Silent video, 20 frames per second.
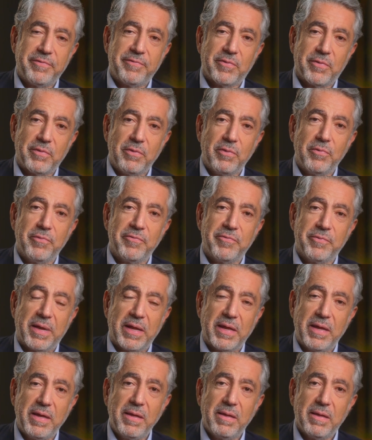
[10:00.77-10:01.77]
or lose
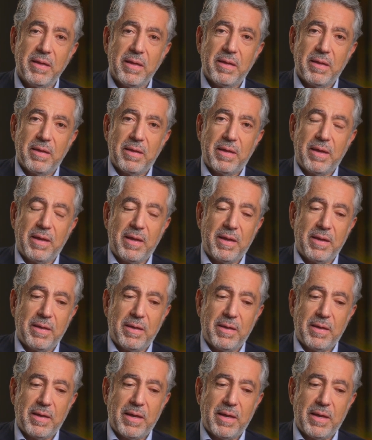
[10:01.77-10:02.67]
money in